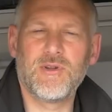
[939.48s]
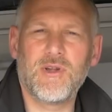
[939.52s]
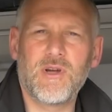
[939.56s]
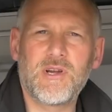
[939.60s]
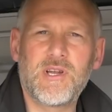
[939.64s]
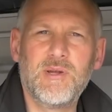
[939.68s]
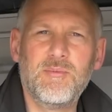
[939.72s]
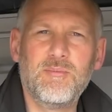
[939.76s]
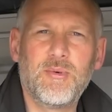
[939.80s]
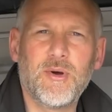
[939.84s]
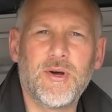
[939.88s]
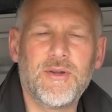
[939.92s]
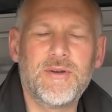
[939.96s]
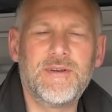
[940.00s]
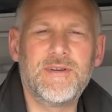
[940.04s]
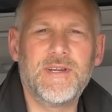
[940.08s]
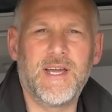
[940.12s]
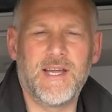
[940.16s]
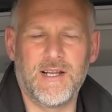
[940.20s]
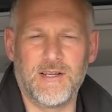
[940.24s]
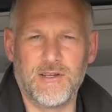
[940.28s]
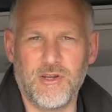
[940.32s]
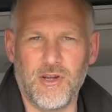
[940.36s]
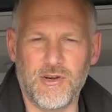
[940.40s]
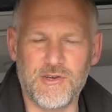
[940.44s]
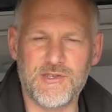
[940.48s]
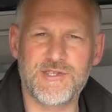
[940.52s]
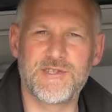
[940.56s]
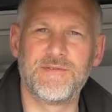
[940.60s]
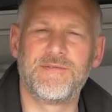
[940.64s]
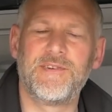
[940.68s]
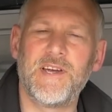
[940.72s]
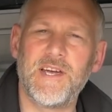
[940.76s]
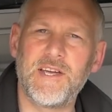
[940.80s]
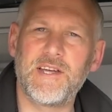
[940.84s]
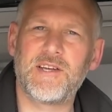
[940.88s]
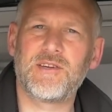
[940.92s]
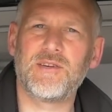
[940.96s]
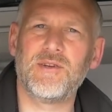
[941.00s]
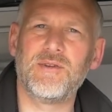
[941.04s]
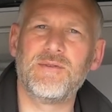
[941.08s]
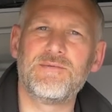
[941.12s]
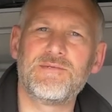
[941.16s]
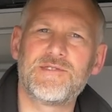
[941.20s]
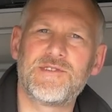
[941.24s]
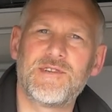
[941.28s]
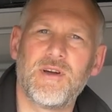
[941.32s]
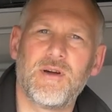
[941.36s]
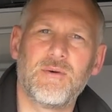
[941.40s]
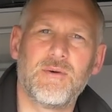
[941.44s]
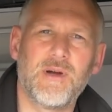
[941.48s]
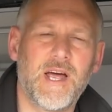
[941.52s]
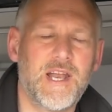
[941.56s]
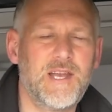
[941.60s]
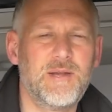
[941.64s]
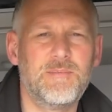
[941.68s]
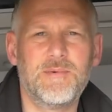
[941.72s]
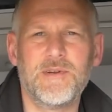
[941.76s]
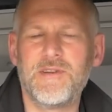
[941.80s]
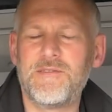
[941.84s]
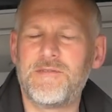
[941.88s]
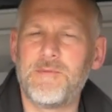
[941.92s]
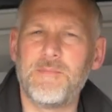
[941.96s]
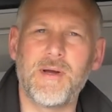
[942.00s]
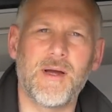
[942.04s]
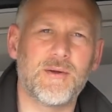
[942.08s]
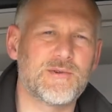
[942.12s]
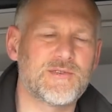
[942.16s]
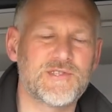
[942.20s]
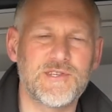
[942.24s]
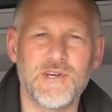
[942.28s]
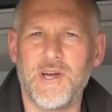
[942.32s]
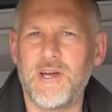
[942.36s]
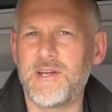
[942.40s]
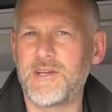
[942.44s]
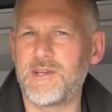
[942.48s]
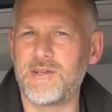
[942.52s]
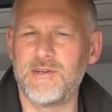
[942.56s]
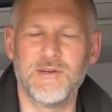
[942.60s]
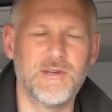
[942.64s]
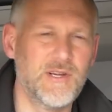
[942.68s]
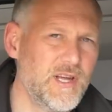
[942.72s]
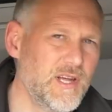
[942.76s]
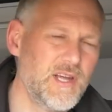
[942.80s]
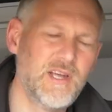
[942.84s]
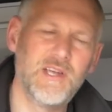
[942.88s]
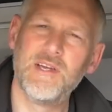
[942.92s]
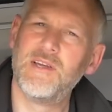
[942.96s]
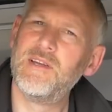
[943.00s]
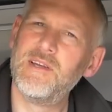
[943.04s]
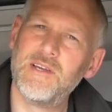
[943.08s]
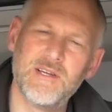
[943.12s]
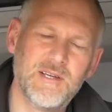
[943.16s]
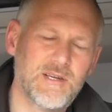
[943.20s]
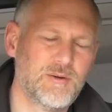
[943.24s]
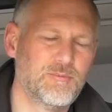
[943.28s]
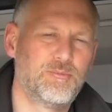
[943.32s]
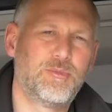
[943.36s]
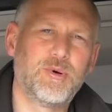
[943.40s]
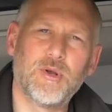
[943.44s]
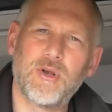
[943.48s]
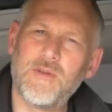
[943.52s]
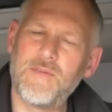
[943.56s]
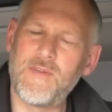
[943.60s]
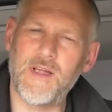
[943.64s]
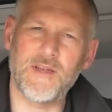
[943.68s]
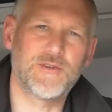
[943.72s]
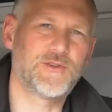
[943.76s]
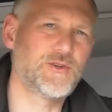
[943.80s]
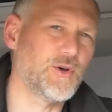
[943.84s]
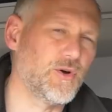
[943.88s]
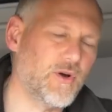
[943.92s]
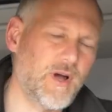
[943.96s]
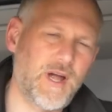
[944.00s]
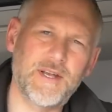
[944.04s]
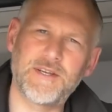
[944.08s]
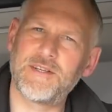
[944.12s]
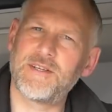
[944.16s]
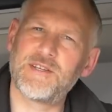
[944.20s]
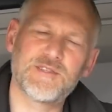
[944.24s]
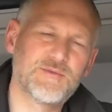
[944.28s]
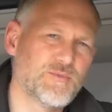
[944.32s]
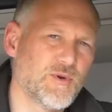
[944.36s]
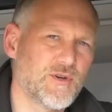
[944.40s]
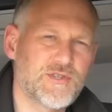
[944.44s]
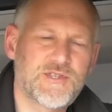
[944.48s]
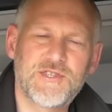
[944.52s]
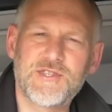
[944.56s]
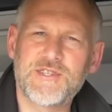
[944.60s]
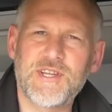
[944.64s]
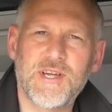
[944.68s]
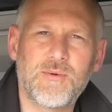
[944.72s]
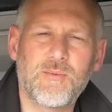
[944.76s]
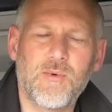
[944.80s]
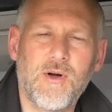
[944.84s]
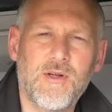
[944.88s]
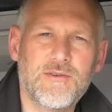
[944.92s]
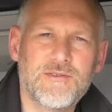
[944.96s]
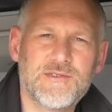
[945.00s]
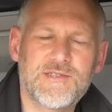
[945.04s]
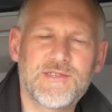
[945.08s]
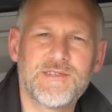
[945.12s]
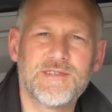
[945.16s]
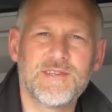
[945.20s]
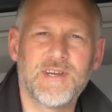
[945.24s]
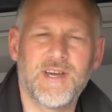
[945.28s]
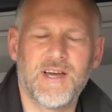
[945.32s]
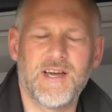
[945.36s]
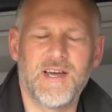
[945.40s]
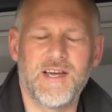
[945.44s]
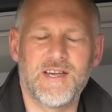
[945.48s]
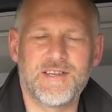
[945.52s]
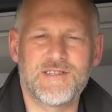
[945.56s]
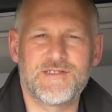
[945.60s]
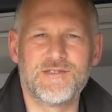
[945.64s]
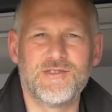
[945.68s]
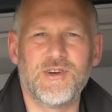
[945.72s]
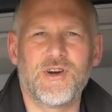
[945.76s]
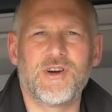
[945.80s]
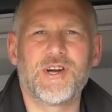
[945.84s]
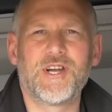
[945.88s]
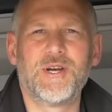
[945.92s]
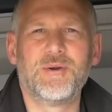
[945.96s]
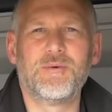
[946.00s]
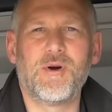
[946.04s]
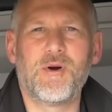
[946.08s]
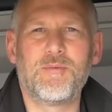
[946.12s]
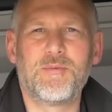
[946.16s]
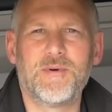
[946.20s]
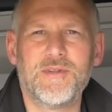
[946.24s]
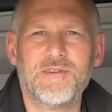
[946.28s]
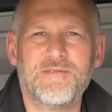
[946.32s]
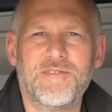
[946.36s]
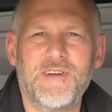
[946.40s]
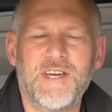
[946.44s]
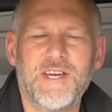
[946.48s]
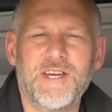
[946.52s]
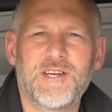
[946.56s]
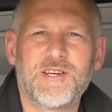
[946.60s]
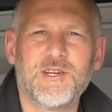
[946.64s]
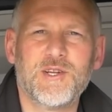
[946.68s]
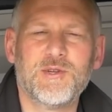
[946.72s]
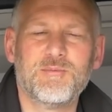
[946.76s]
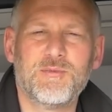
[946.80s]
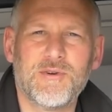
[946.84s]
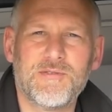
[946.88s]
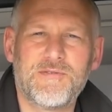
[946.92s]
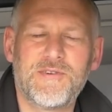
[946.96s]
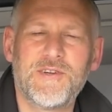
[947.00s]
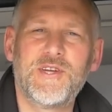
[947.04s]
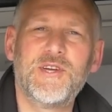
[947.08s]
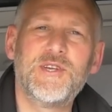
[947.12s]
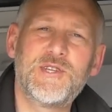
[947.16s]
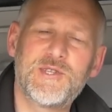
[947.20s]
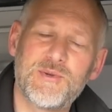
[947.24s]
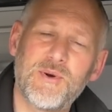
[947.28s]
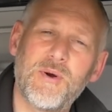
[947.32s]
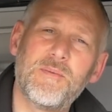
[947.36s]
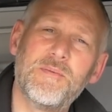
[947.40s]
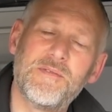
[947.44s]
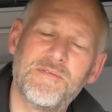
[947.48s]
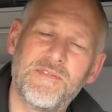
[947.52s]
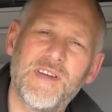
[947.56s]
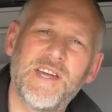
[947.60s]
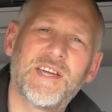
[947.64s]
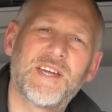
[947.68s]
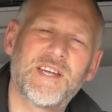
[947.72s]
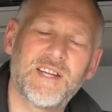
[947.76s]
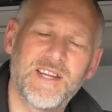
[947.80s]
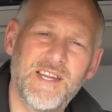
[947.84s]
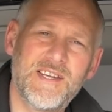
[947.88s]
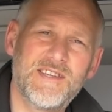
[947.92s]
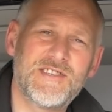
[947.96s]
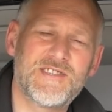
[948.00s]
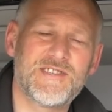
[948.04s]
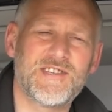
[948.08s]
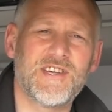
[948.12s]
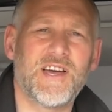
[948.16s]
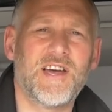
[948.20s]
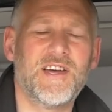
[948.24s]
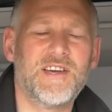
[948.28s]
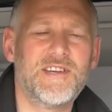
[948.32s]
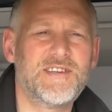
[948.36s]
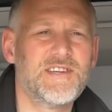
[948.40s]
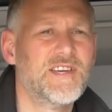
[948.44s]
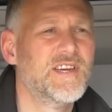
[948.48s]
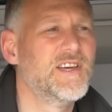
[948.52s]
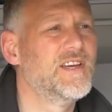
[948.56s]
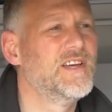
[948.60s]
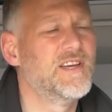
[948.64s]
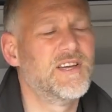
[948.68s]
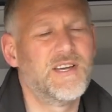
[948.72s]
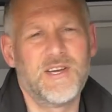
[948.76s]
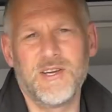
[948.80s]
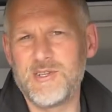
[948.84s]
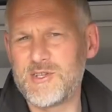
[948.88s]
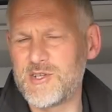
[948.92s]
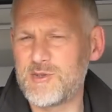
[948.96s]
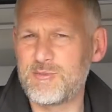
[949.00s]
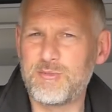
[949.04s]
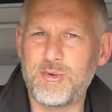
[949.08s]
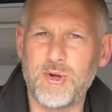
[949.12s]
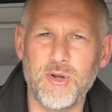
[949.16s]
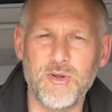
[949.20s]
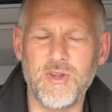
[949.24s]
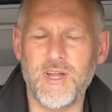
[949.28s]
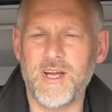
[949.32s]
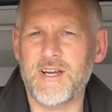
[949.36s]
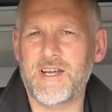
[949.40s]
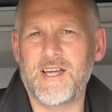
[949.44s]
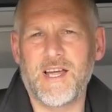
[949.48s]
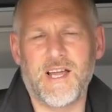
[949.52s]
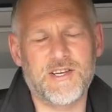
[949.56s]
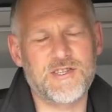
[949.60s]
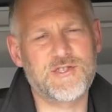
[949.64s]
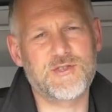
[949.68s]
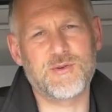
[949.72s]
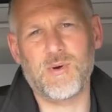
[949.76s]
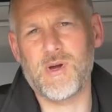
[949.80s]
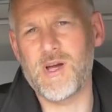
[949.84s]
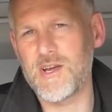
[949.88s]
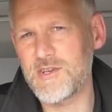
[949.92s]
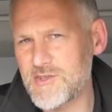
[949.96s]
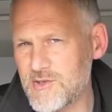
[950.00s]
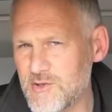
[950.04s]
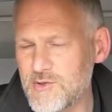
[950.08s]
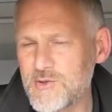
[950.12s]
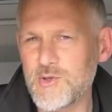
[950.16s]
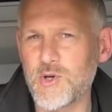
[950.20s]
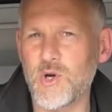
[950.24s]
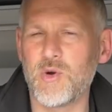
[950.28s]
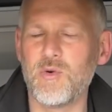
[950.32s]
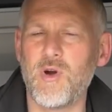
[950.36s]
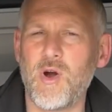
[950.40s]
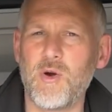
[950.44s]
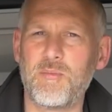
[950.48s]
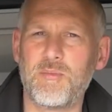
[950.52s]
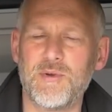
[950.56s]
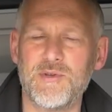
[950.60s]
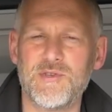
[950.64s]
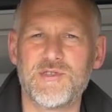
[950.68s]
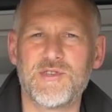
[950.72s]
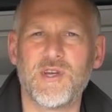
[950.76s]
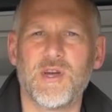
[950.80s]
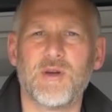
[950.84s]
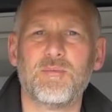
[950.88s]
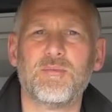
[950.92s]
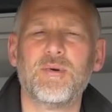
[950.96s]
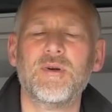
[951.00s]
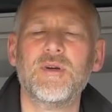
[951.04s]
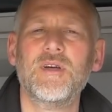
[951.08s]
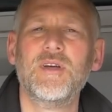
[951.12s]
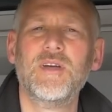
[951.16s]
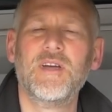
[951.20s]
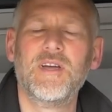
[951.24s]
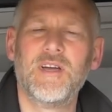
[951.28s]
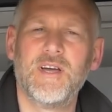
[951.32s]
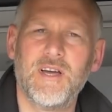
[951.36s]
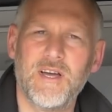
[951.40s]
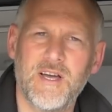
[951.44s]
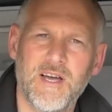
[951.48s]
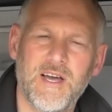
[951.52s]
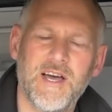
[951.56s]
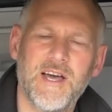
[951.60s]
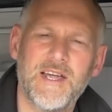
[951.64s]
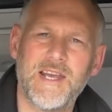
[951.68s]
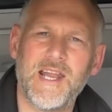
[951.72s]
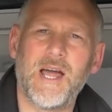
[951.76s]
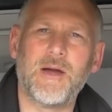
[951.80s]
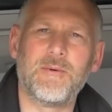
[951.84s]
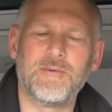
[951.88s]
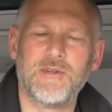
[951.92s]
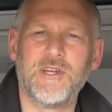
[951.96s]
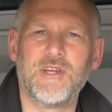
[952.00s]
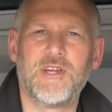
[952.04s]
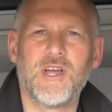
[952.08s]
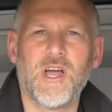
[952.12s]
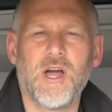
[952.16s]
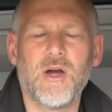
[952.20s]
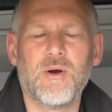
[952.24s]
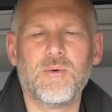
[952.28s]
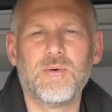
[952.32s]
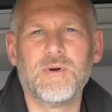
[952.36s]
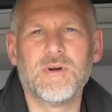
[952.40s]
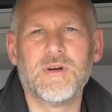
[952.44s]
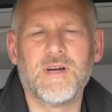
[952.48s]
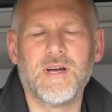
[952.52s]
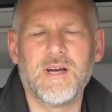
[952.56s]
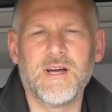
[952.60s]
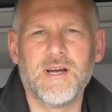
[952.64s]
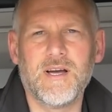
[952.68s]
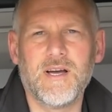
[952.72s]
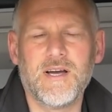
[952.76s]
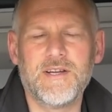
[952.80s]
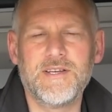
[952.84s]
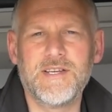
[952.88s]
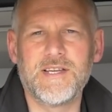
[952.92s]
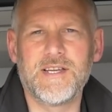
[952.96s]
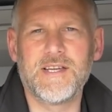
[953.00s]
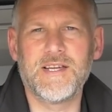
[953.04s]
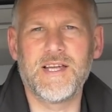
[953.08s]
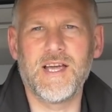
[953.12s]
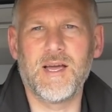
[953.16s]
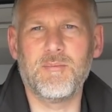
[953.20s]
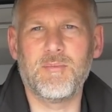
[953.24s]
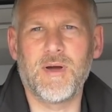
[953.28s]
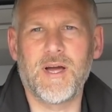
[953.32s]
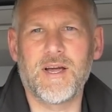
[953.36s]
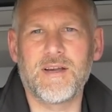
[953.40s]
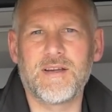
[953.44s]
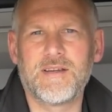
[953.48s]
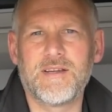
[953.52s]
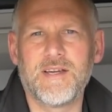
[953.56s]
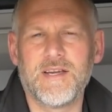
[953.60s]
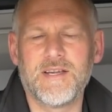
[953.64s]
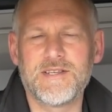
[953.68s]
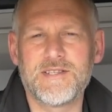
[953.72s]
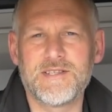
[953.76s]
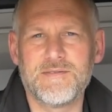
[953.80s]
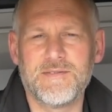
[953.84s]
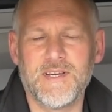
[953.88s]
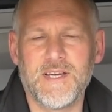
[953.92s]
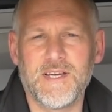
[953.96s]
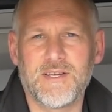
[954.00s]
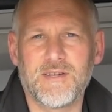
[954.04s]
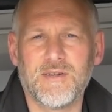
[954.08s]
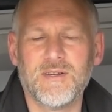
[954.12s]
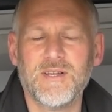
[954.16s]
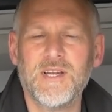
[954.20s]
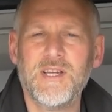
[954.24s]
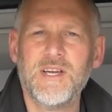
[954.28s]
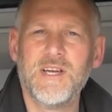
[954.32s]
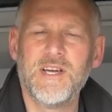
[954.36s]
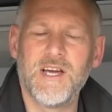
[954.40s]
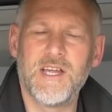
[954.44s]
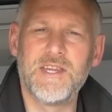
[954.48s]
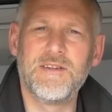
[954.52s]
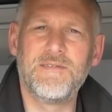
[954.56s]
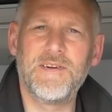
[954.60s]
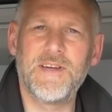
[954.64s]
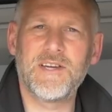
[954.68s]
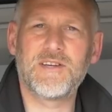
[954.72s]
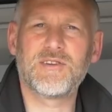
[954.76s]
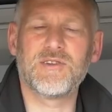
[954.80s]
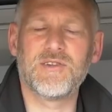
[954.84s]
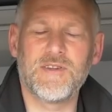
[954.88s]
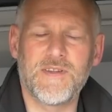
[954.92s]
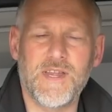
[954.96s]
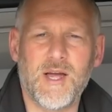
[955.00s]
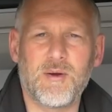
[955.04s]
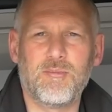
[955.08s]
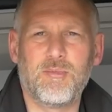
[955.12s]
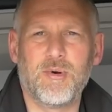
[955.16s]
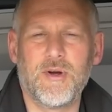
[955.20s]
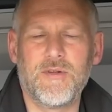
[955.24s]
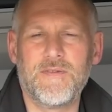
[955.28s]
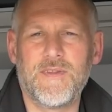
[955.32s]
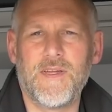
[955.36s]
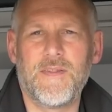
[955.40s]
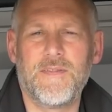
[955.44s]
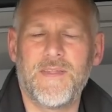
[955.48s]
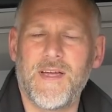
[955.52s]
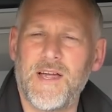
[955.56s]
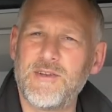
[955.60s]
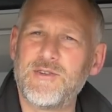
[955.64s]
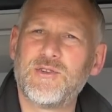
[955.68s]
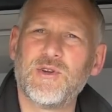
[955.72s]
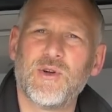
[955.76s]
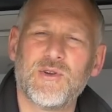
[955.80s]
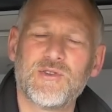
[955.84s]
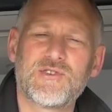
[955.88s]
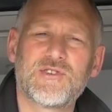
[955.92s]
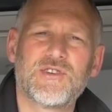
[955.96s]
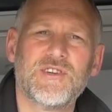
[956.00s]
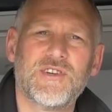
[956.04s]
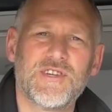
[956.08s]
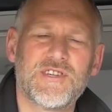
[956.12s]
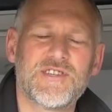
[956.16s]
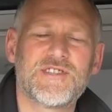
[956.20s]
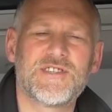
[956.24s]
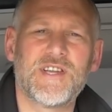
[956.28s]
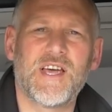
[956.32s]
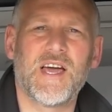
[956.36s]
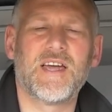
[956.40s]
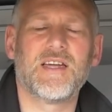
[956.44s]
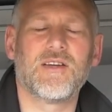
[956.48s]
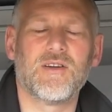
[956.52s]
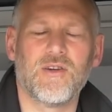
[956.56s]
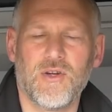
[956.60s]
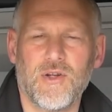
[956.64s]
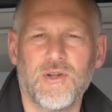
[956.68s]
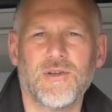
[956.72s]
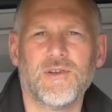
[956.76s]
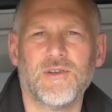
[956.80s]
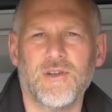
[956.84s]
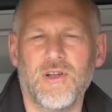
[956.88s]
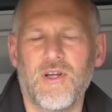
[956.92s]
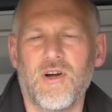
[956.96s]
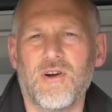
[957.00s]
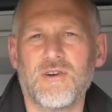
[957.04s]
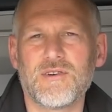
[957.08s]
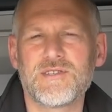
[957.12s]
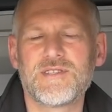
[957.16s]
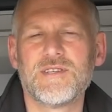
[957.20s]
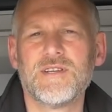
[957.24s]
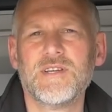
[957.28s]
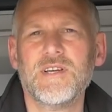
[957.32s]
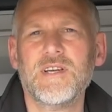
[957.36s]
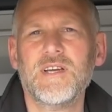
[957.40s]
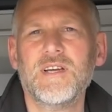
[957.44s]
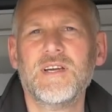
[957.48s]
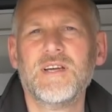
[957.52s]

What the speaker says: locking button, it locks the vehicle, so anybody from outside can pull on that door handle as much as they want. It's not going to open the vehicle, but for you to open the vehicle inside, you just pull that catch twice, door opens up, and out you go, and you can get back into the vehicle. And the vehicle at that point, then that door's going to stay unlocked.